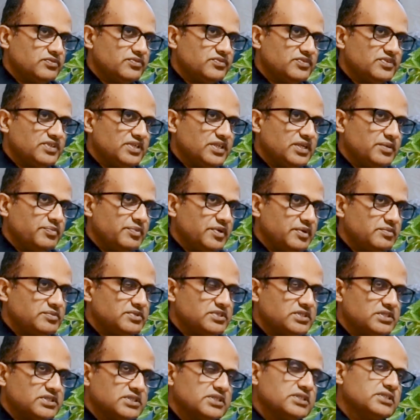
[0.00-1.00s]
of
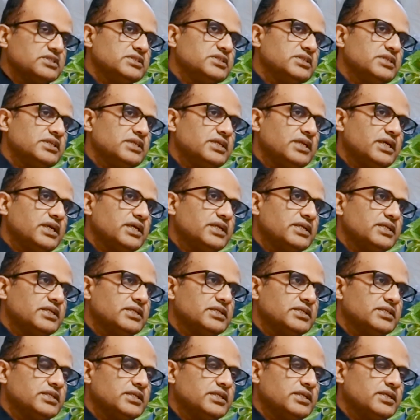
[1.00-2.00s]
epilepsy surgery, and
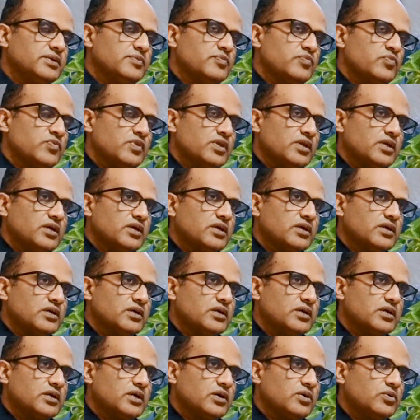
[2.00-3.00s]

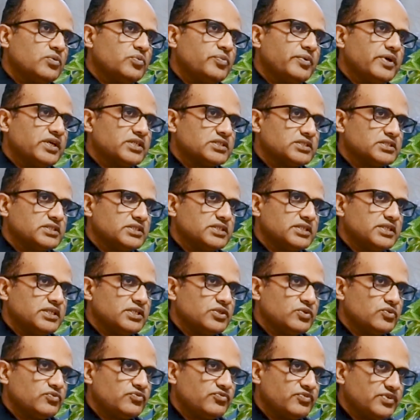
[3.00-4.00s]
how
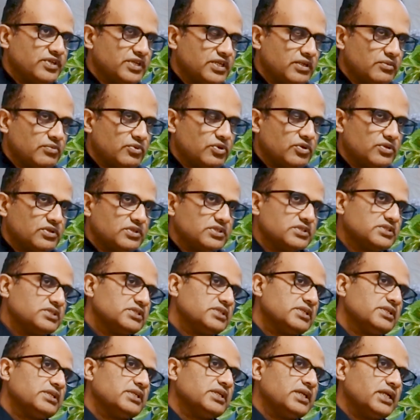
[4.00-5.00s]
passionately you feel about these
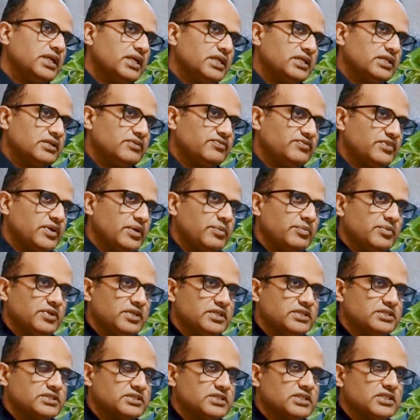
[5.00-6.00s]
children and their
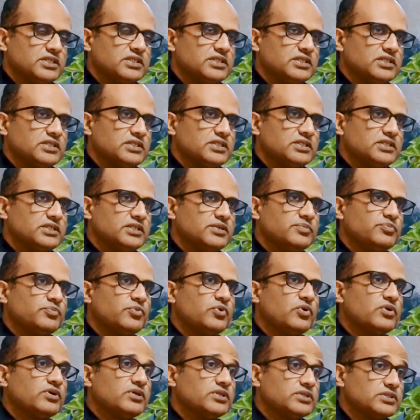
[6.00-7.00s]
families, and the
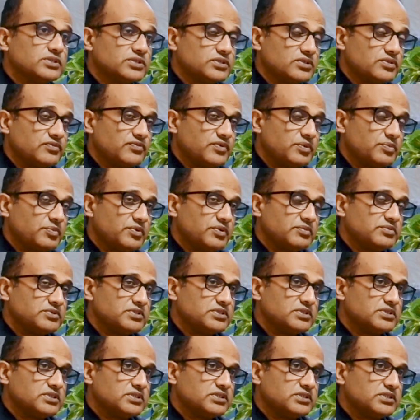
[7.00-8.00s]
importance of
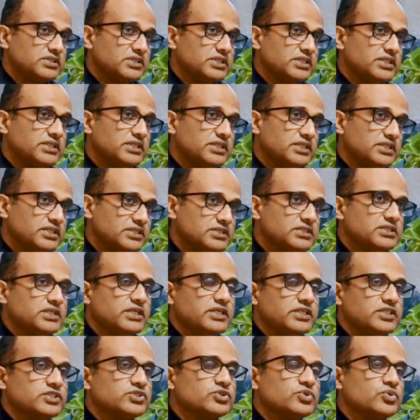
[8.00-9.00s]
epilepsy surgery in this
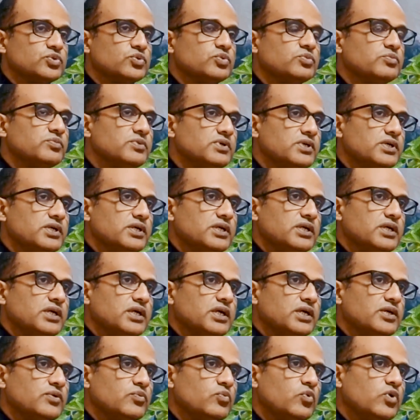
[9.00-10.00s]
age group,
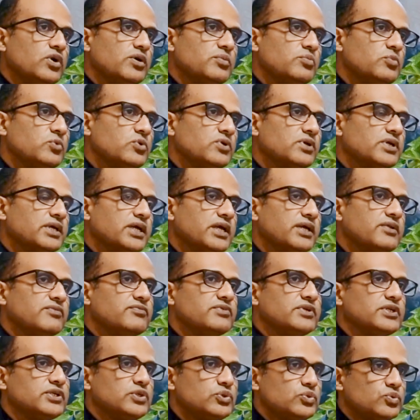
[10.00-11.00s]
and what more
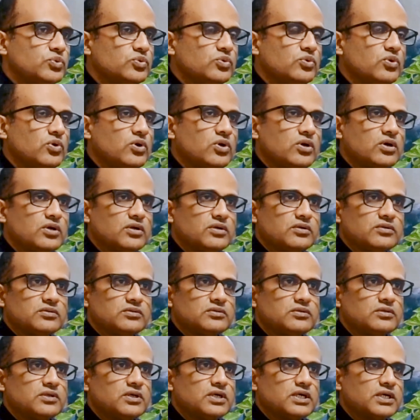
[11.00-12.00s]
can we do or
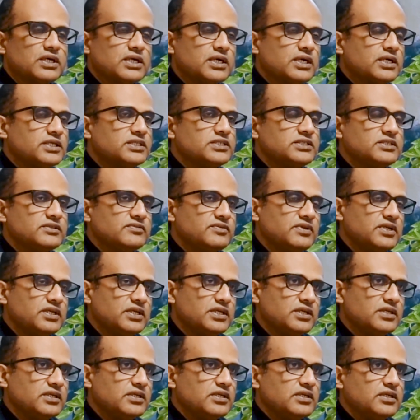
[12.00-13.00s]

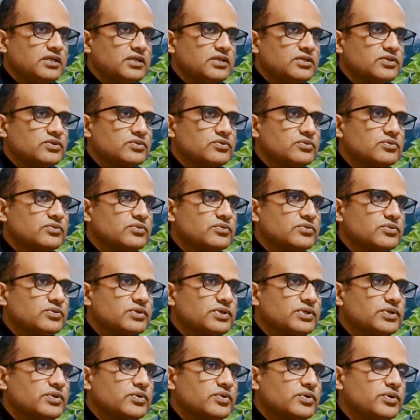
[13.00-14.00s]
collectively
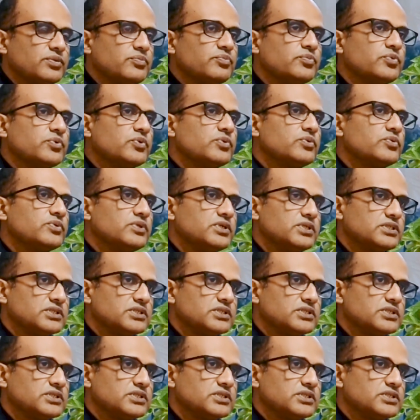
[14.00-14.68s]
to, you know, improve